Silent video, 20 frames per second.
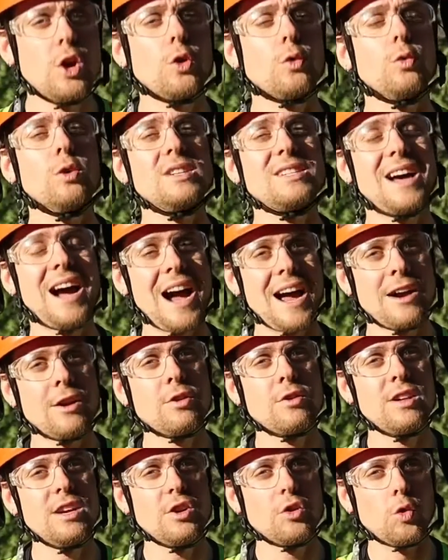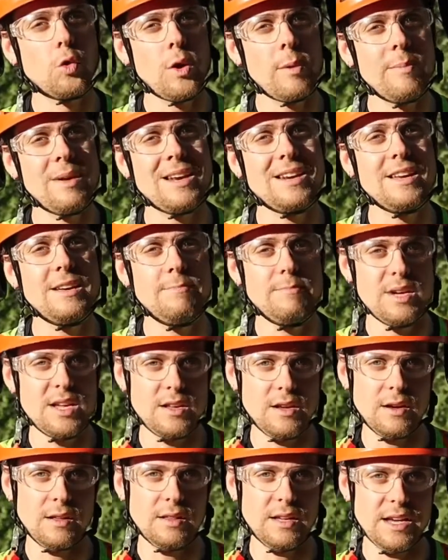retire the equipment
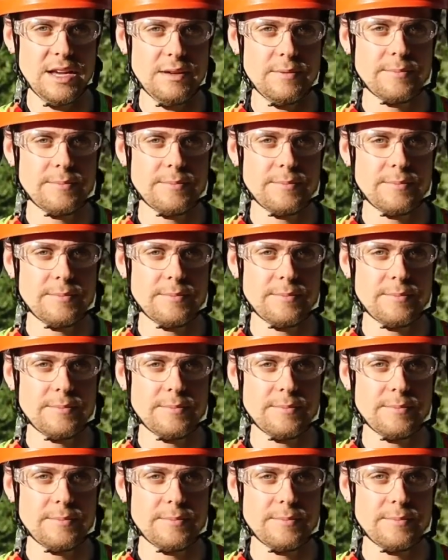immediately.